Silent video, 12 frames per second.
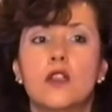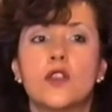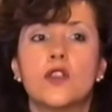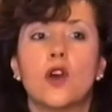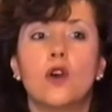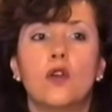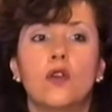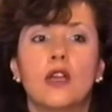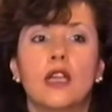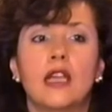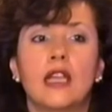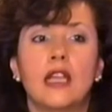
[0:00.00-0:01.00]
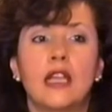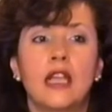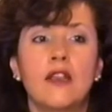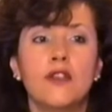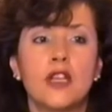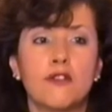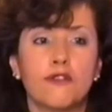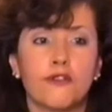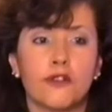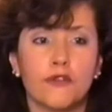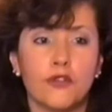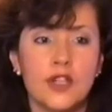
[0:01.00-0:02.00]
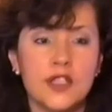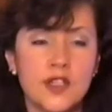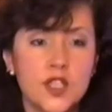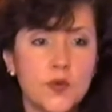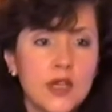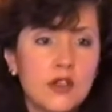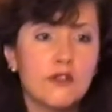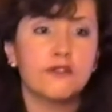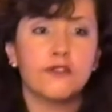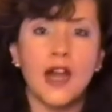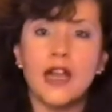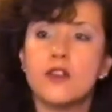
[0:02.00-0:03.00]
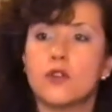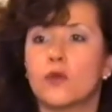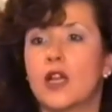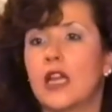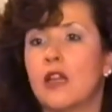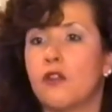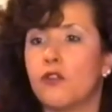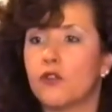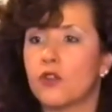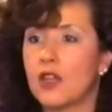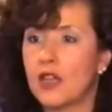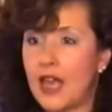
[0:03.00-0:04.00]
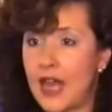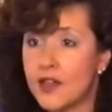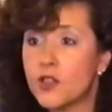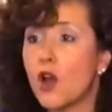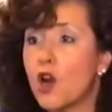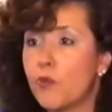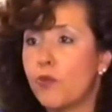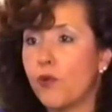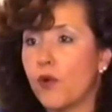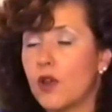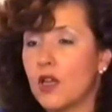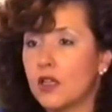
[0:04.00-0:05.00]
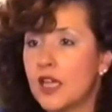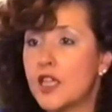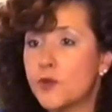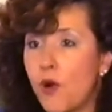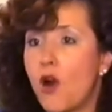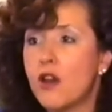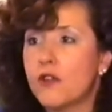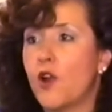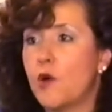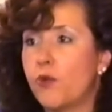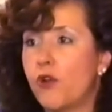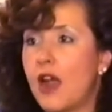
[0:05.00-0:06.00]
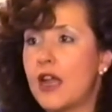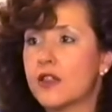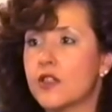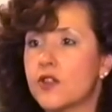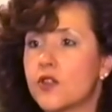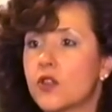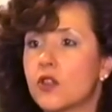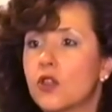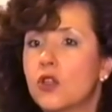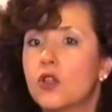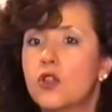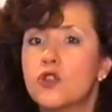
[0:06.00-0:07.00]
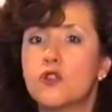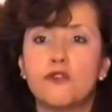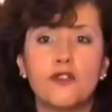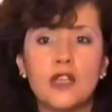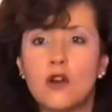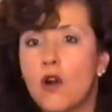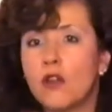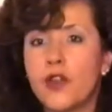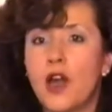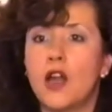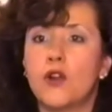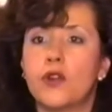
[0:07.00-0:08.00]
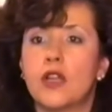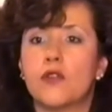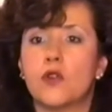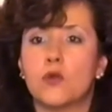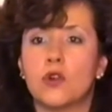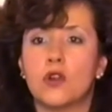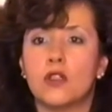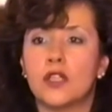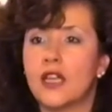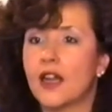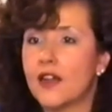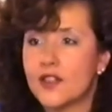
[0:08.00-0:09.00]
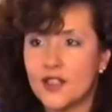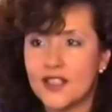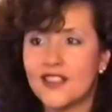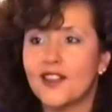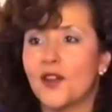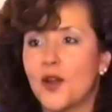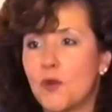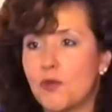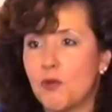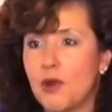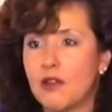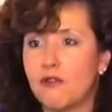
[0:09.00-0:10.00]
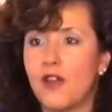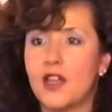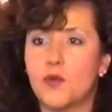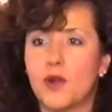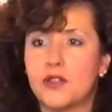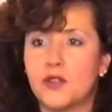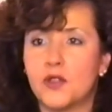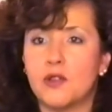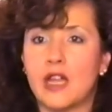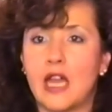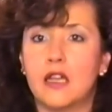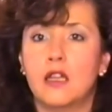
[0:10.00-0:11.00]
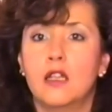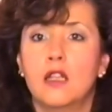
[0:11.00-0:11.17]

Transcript: So even if, for instance, we could find a way as, our, as part of our practice to feed all the hungry of the world, and I sincerely hope that we can find a way to do that,